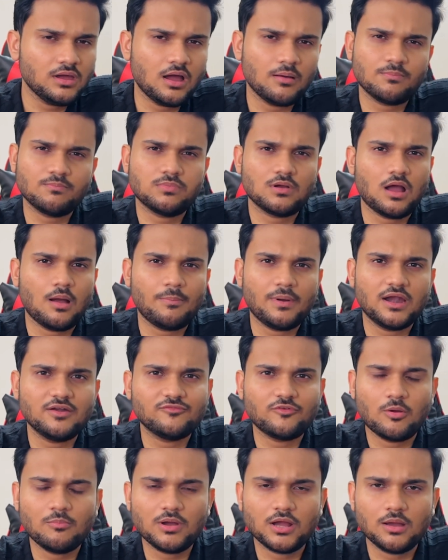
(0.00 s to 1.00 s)
apart
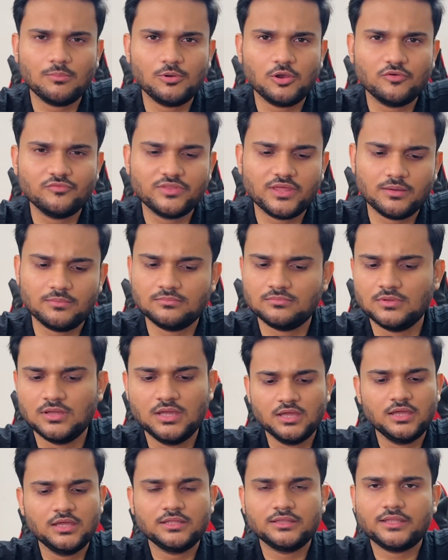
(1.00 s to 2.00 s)
from a couple of them
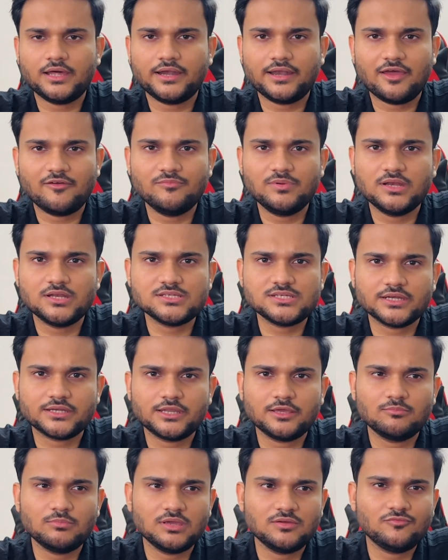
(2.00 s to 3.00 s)
that have been
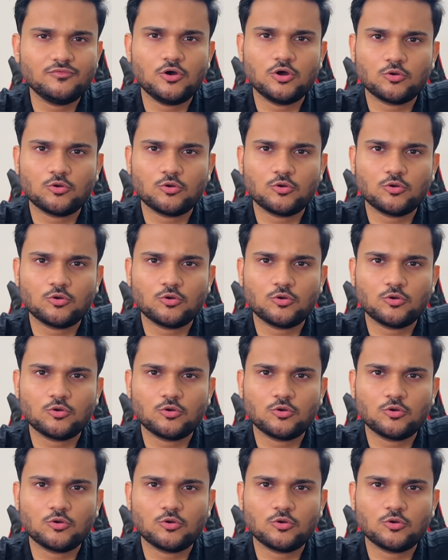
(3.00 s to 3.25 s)
rejecting me for